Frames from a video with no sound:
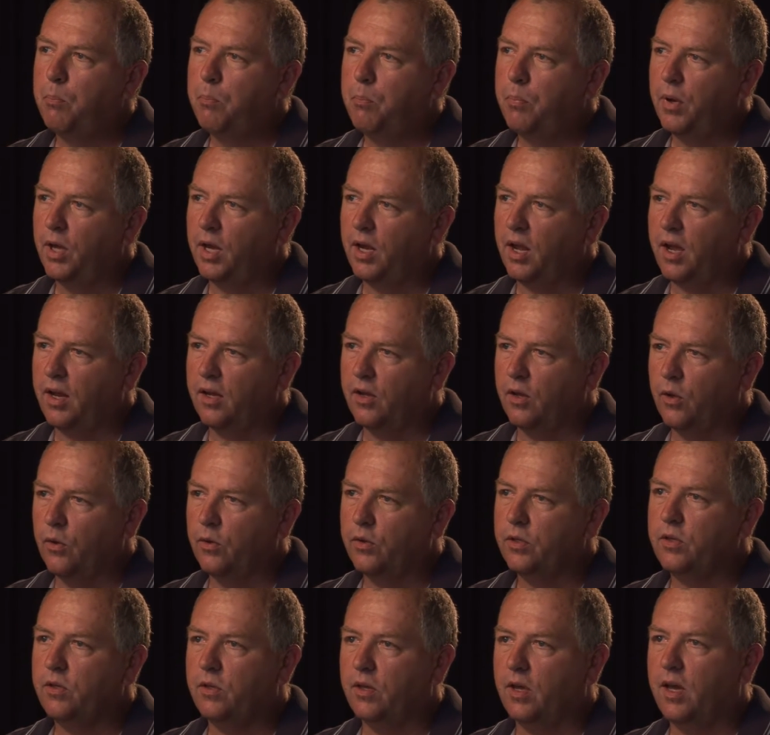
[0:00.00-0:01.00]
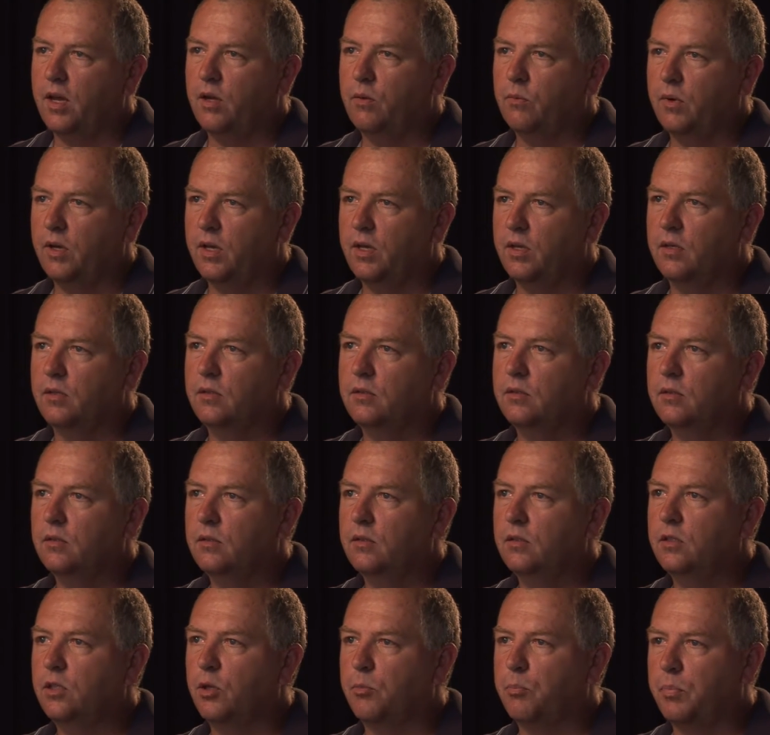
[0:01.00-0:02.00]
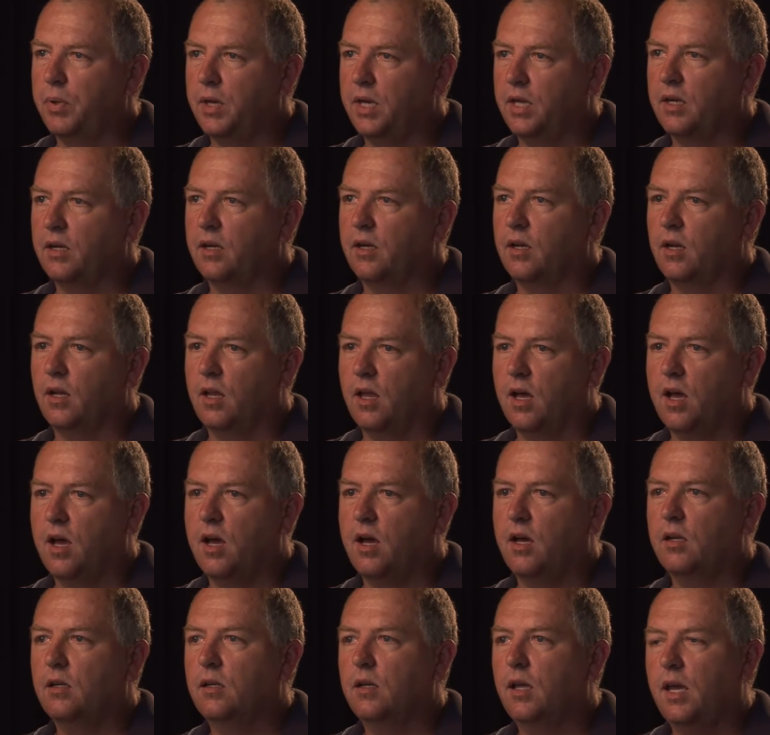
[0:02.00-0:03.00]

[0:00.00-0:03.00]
But I know the United Way depended a lot.